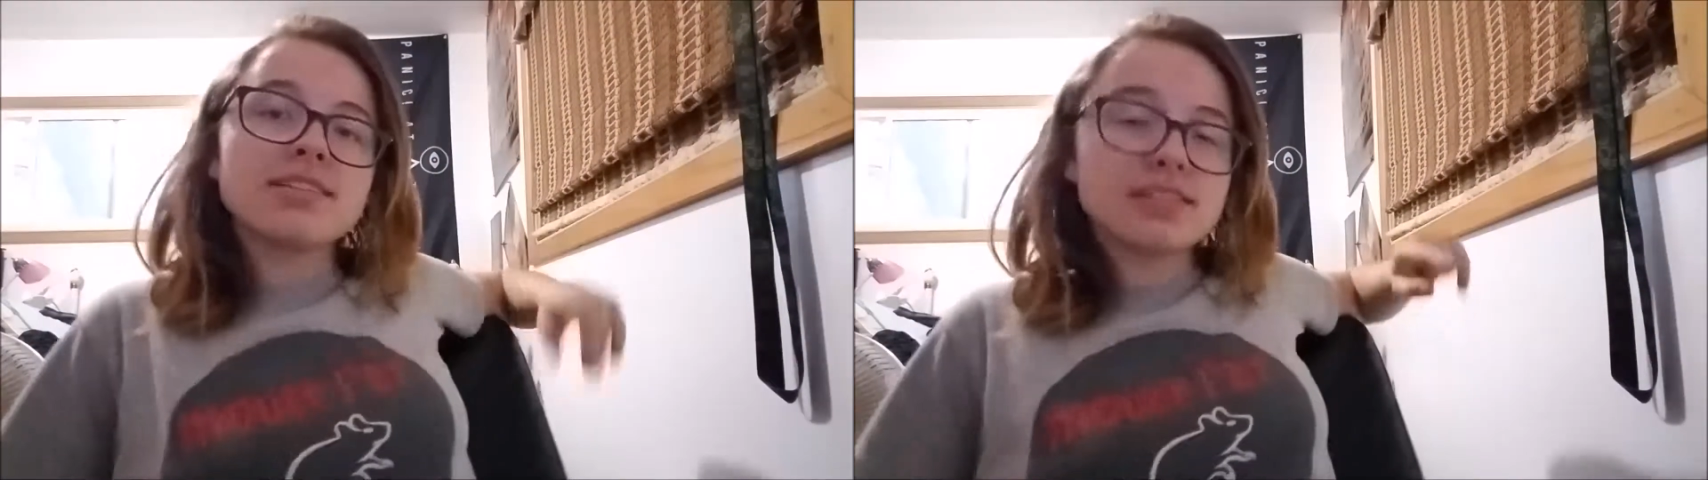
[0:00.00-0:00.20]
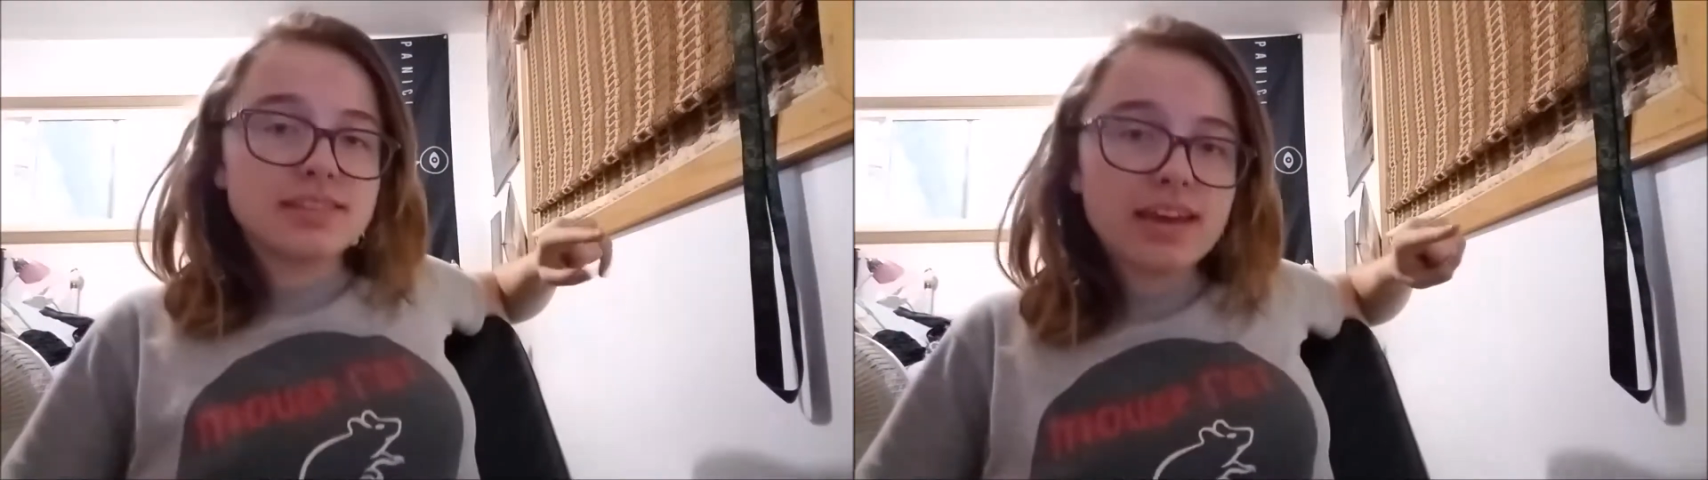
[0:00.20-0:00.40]

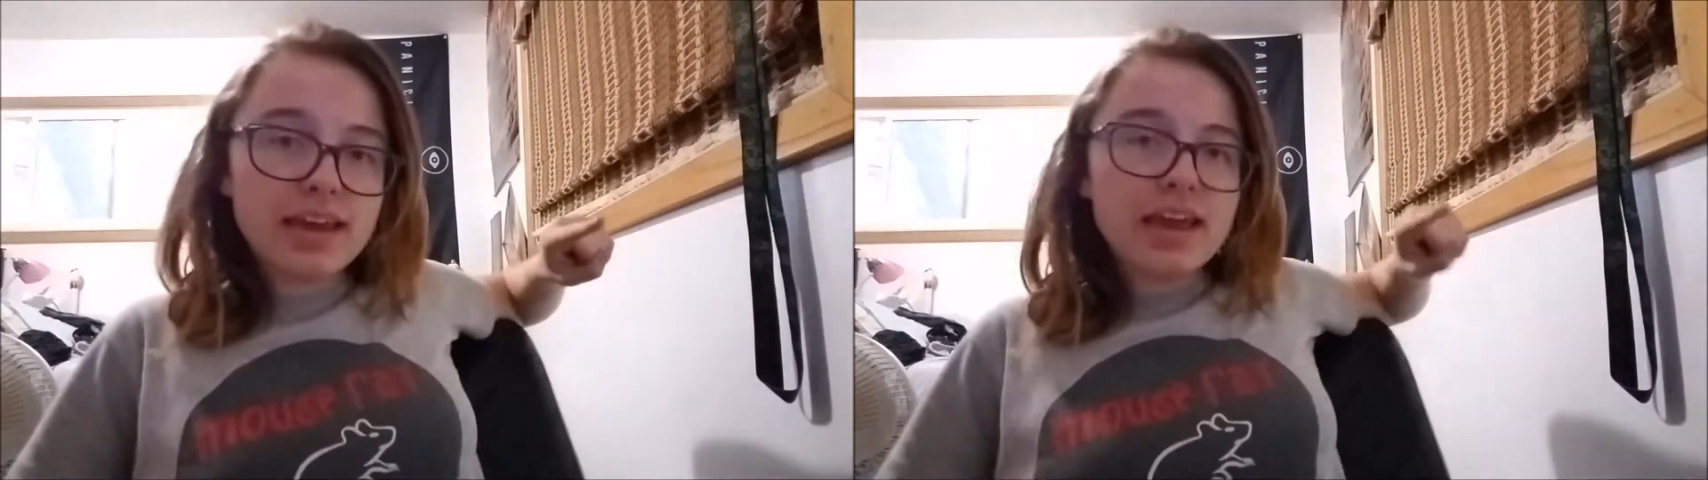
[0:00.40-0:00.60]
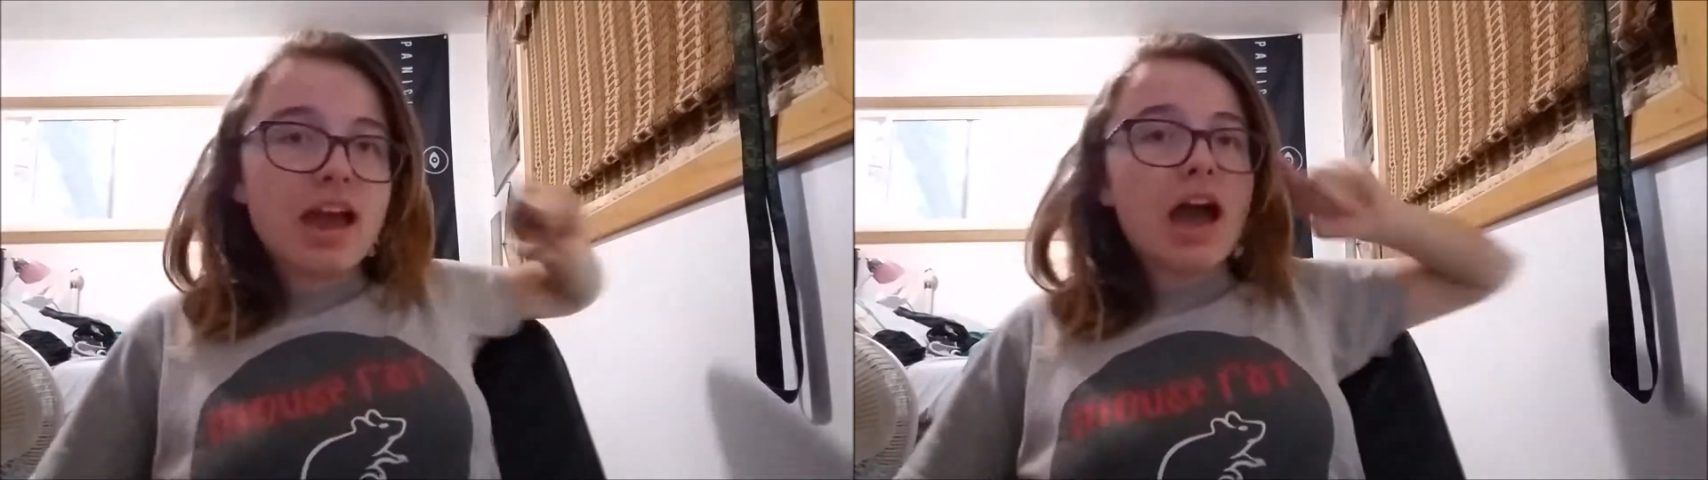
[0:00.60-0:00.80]

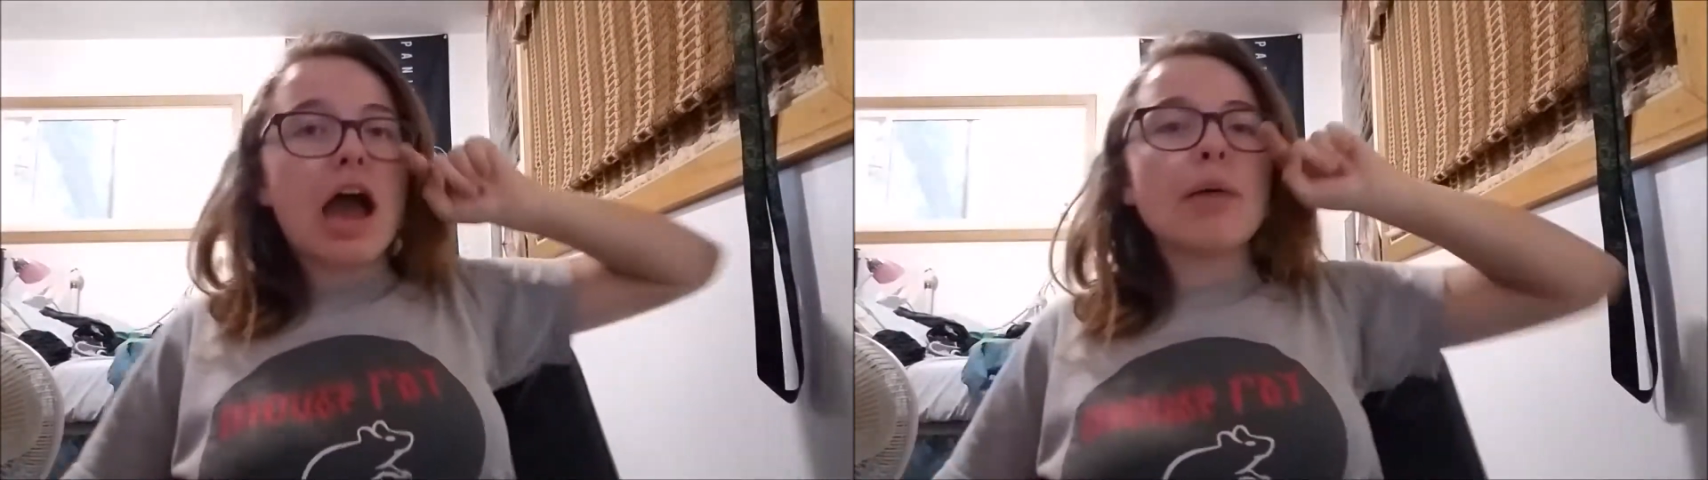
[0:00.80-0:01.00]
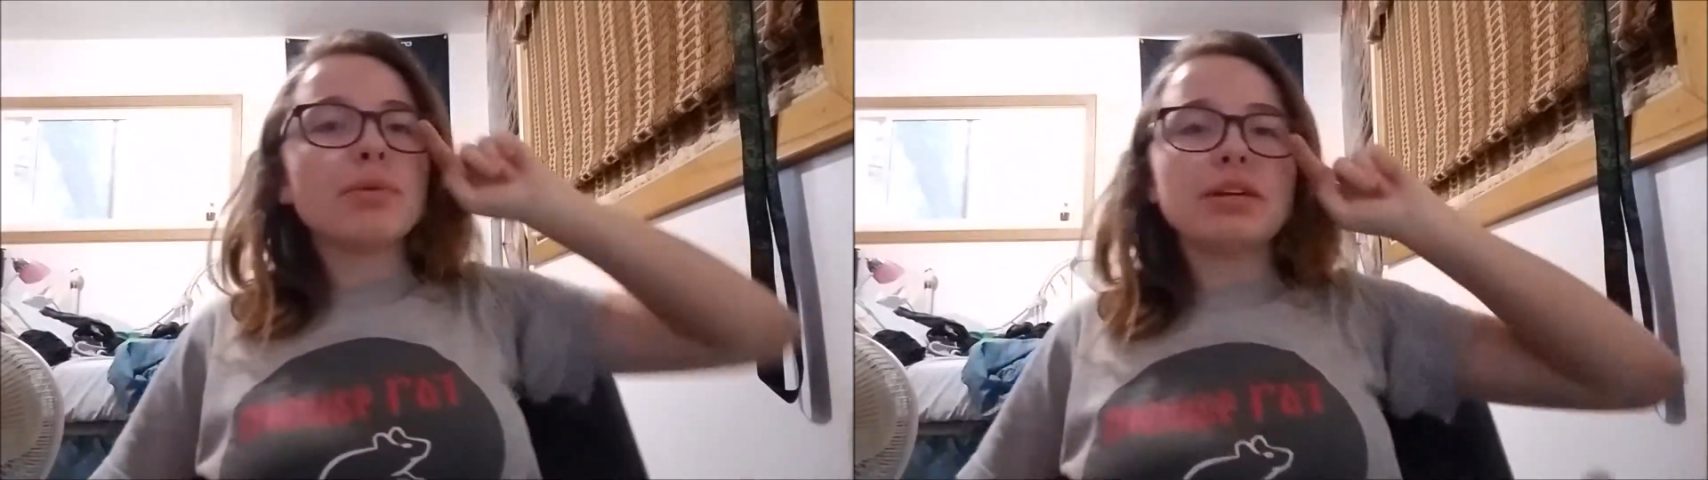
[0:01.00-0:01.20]
Today,
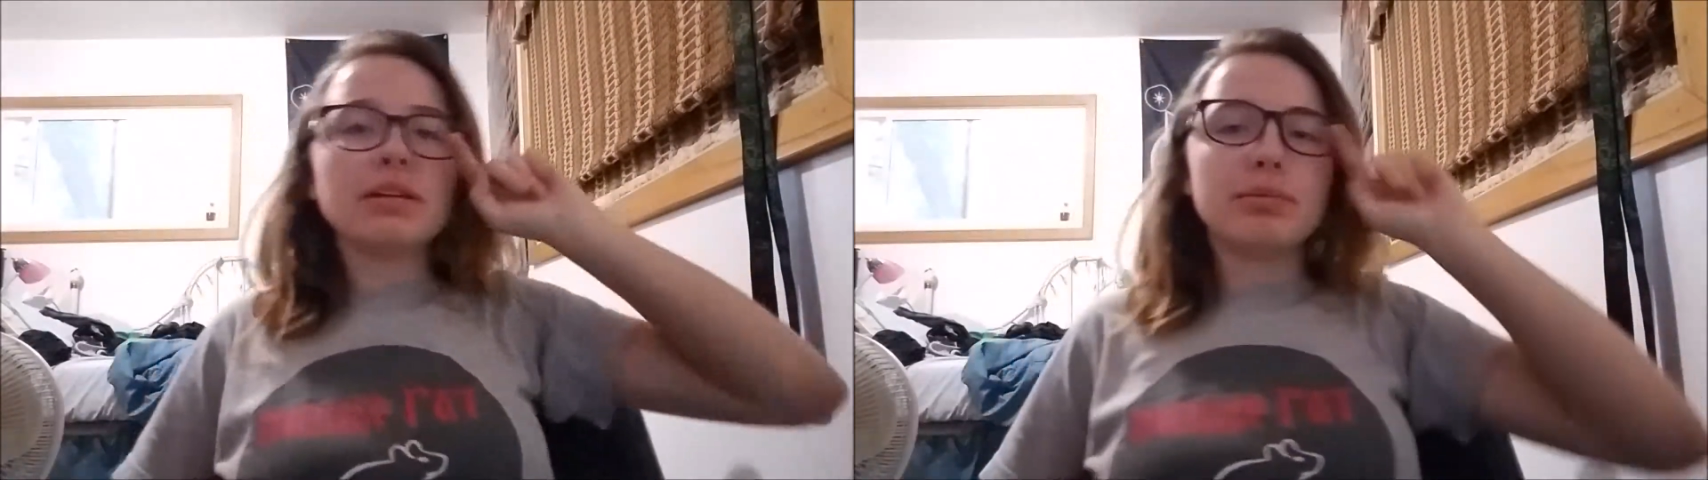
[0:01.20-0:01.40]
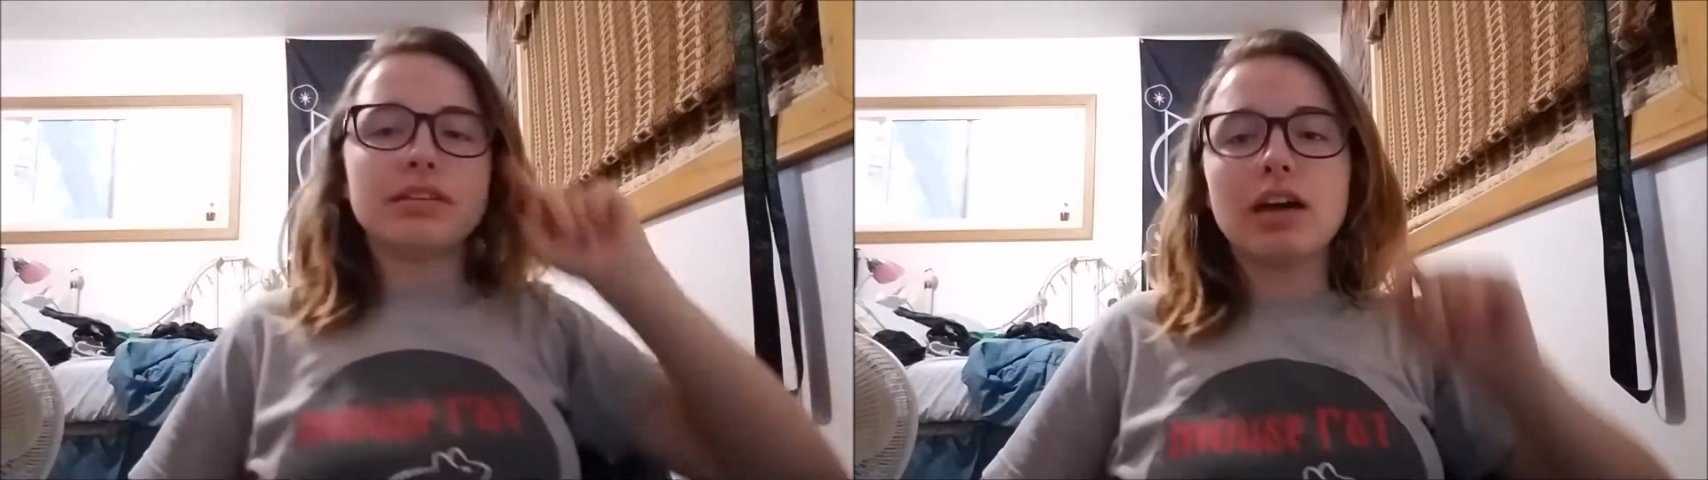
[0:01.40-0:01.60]
I'm going
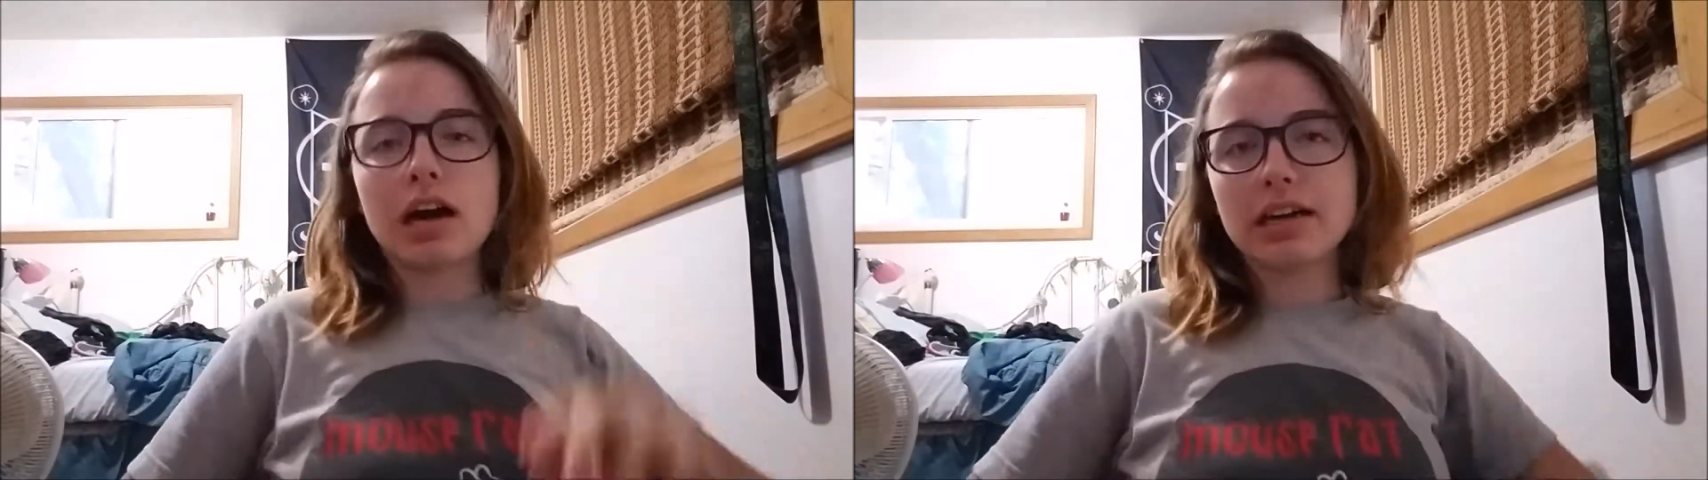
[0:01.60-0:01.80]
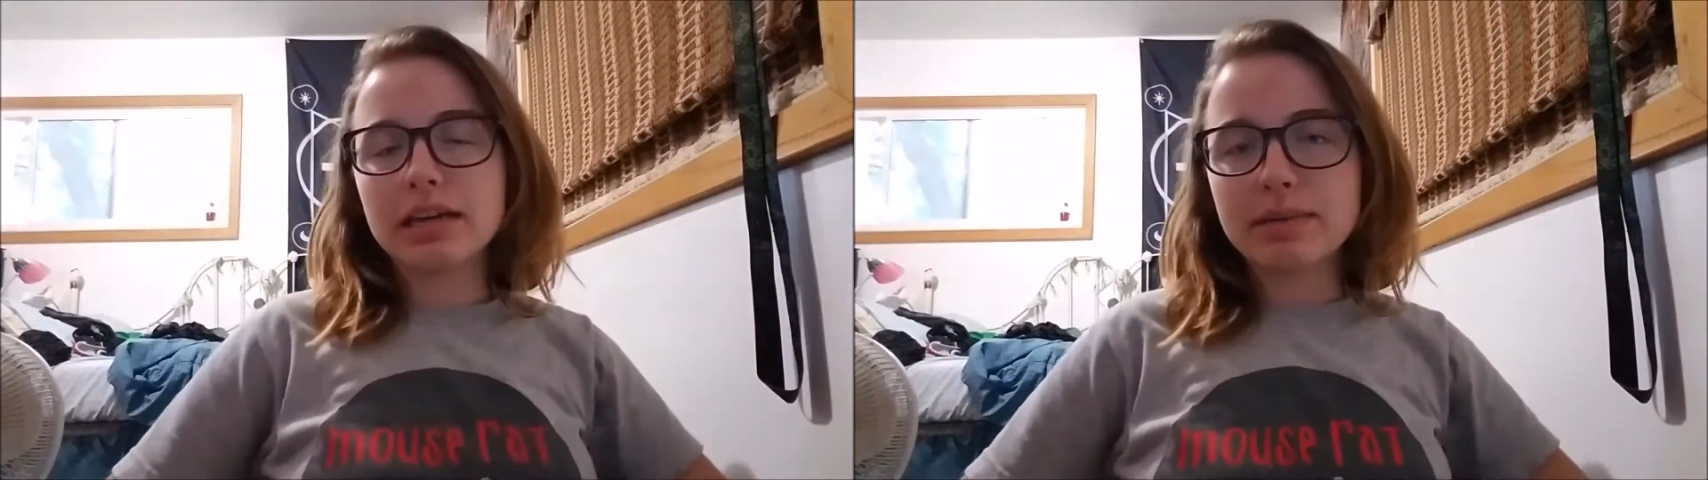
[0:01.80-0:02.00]
to be
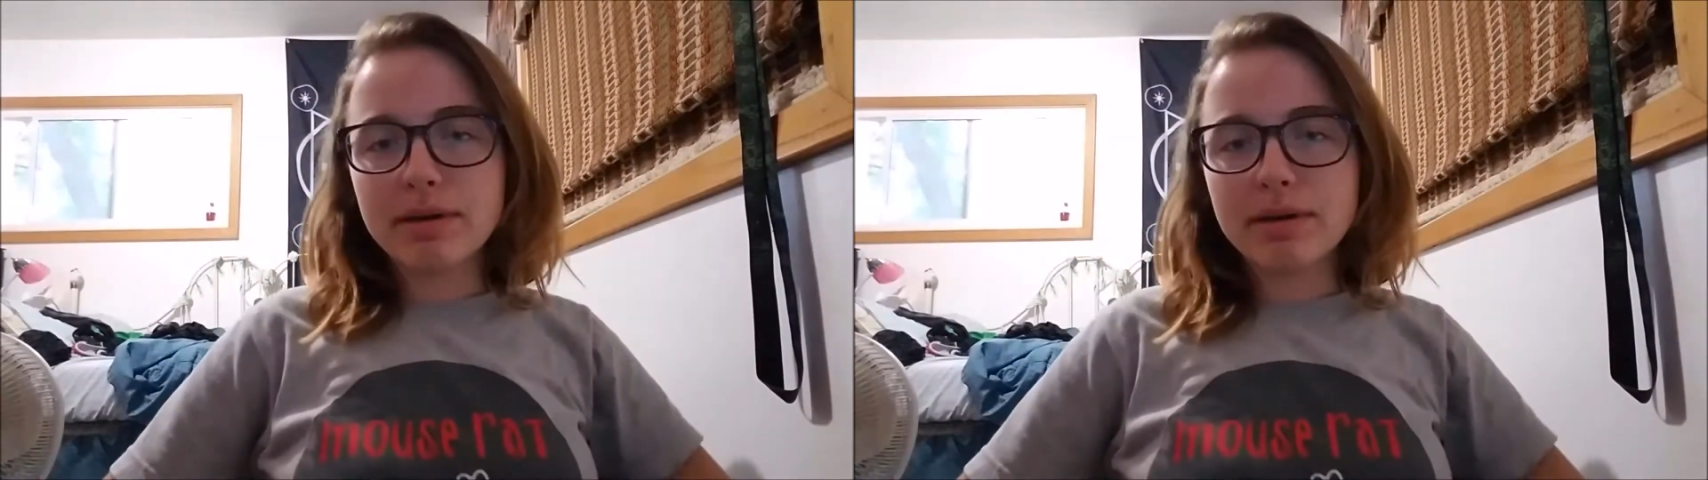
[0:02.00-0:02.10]
talking